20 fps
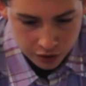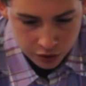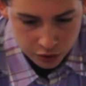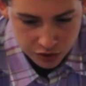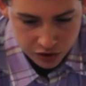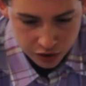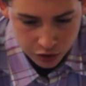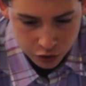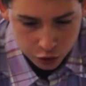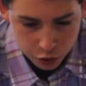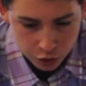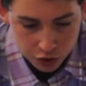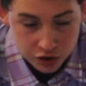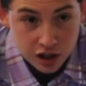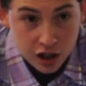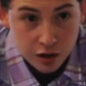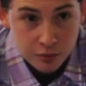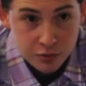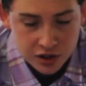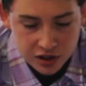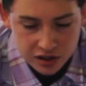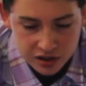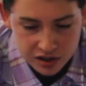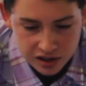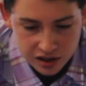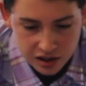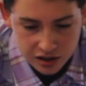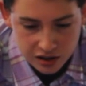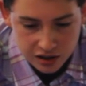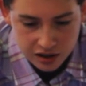and use the tooltip to
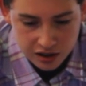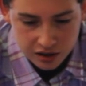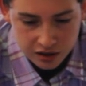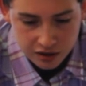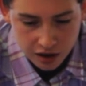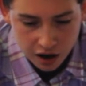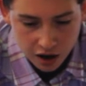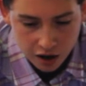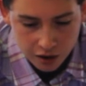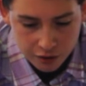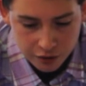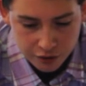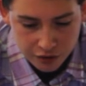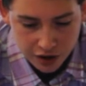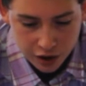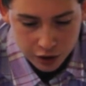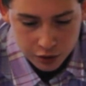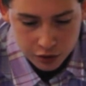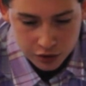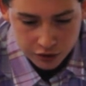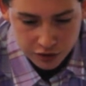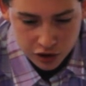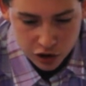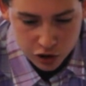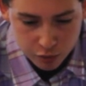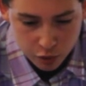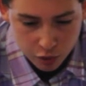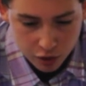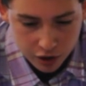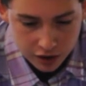see the values of
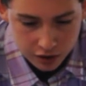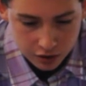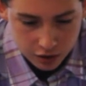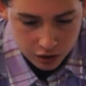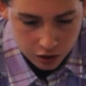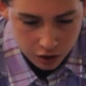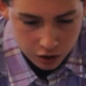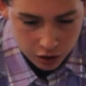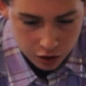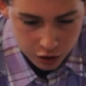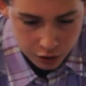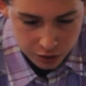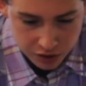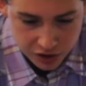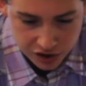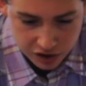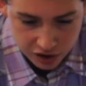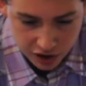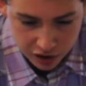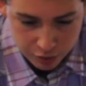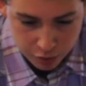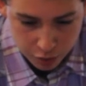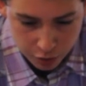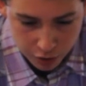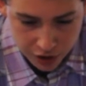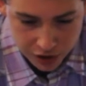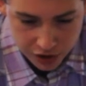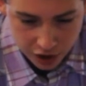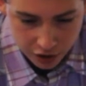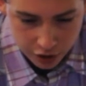each point. You can select
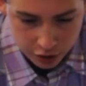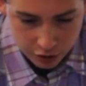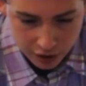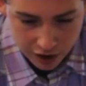points on the